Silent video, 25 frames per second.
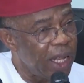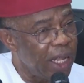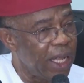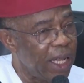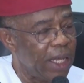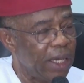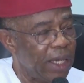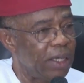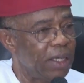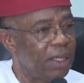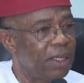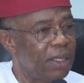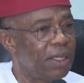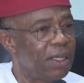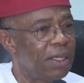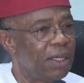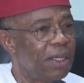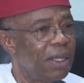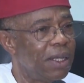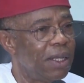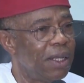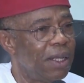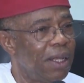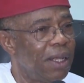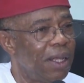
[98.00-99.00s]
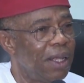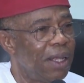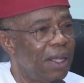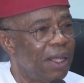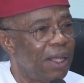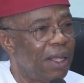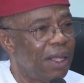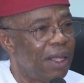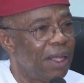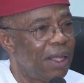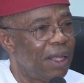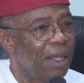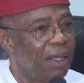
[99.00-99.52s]
hand,
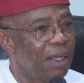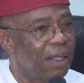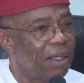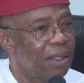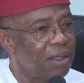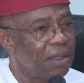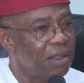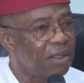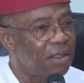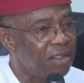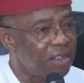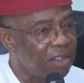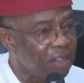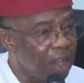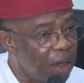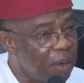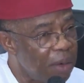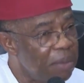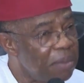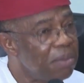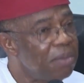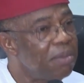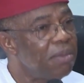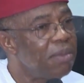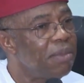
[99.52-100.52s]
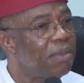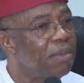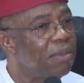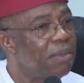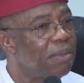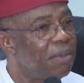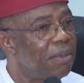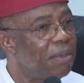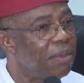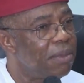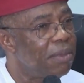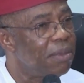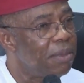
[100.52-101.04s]
some
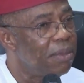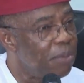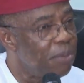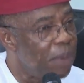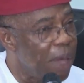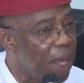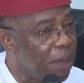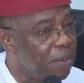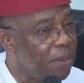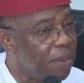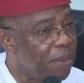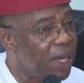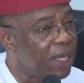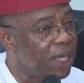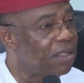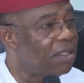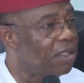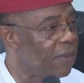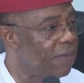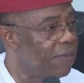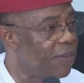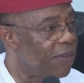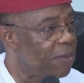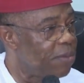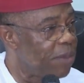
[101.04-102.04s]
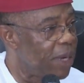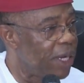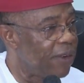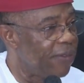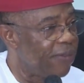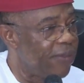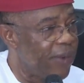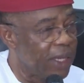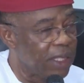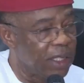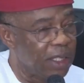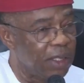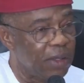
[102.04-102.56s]
members of the
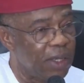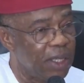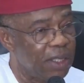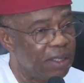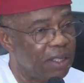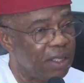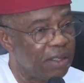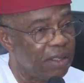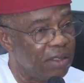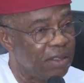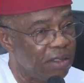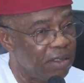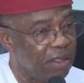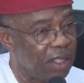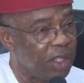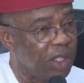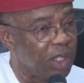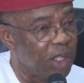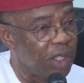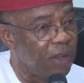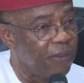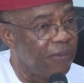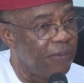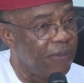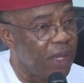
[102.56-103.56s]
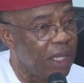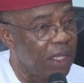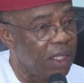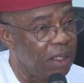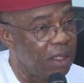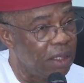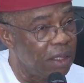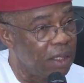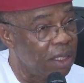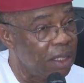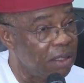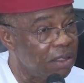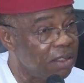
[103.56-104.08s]
Manufacturers Association of
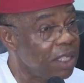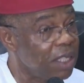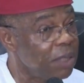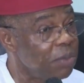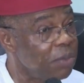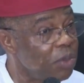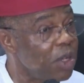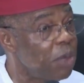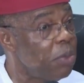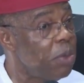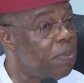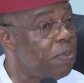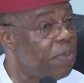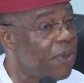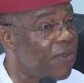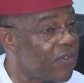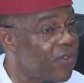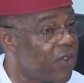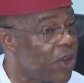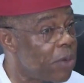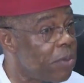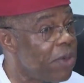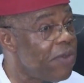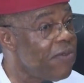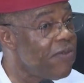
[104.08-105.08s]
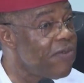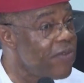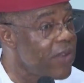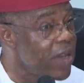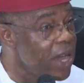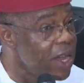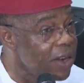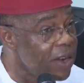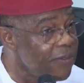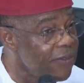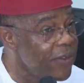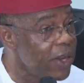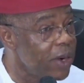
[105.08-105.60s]
Nigeria seem to be performing
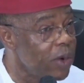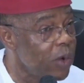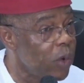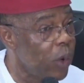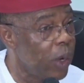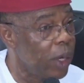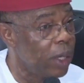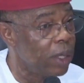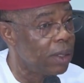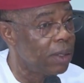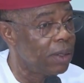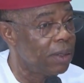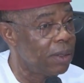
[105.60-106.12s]
very, very well.